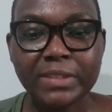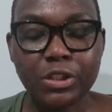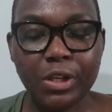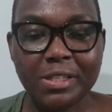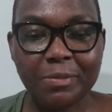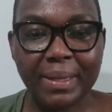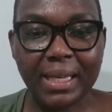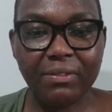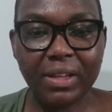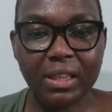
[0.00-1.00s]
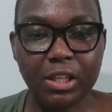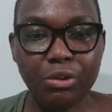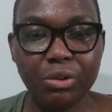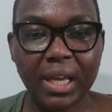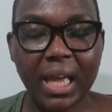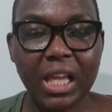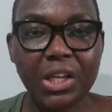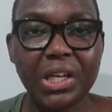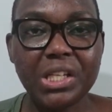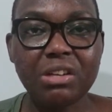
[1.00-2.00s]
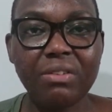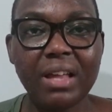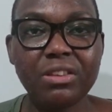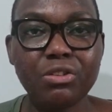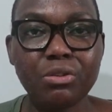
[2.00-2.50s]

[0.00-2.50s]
You need to have been living in the UK. You need to have had